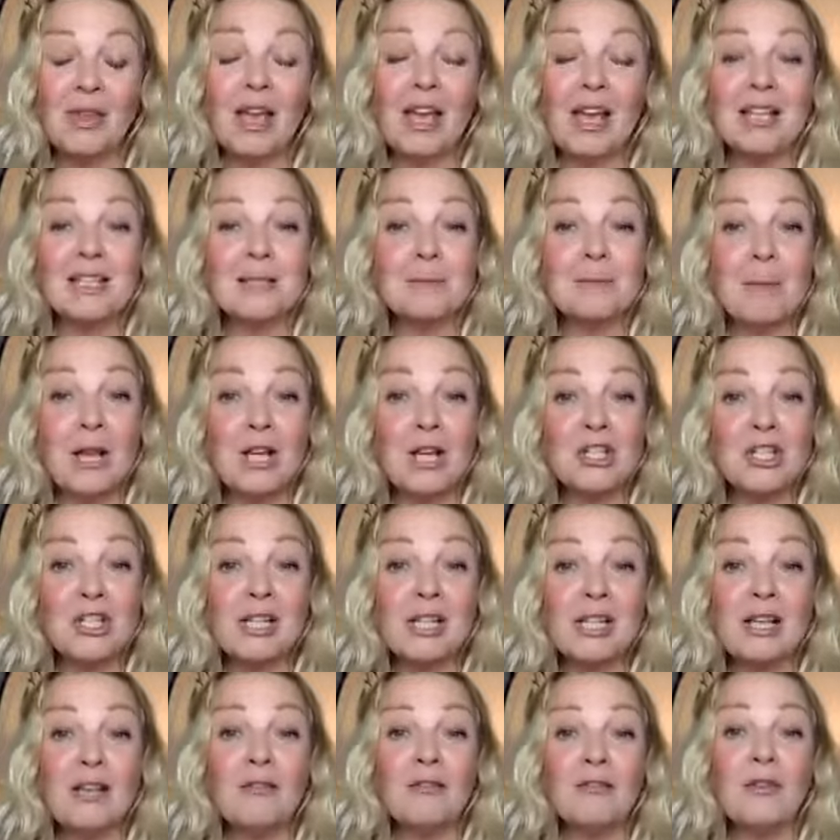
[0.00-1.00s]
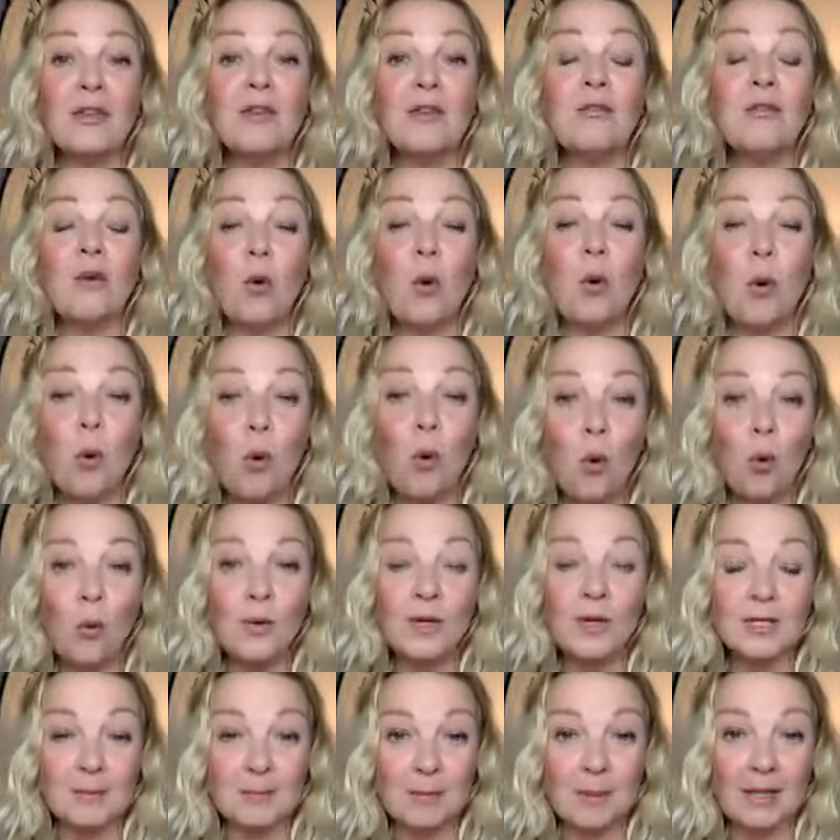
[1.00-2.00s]
Especially if you've
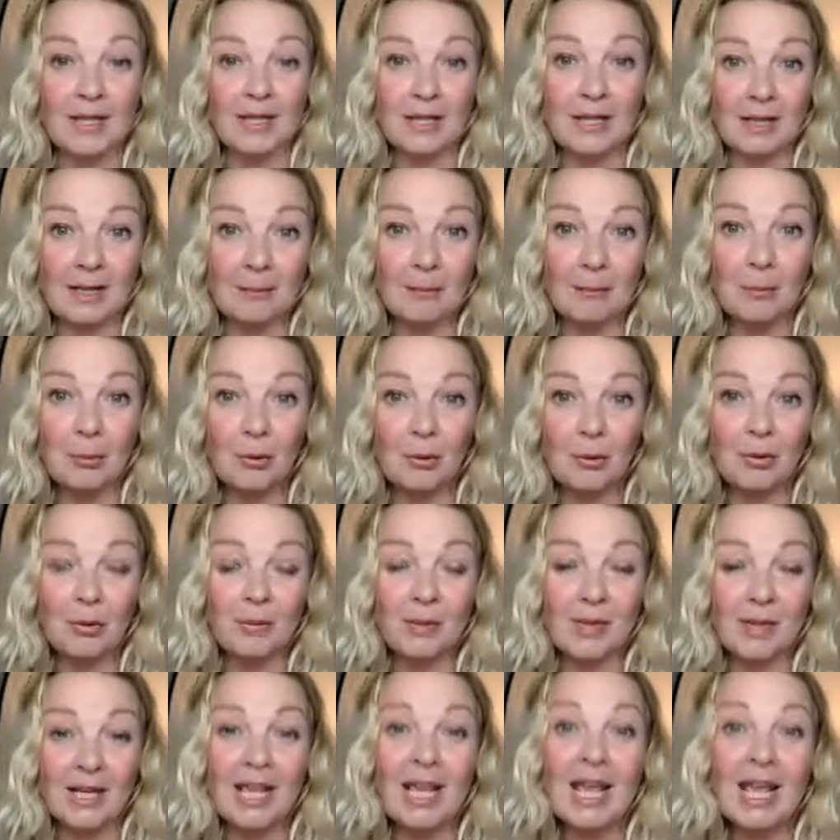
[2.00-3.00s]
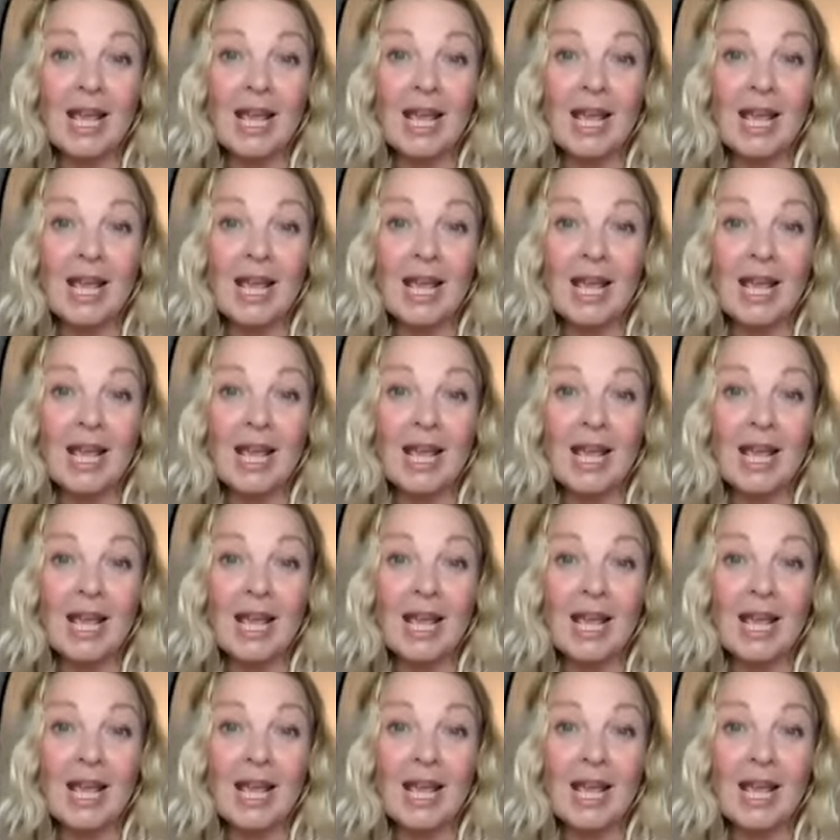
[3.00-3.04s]
always been in employment.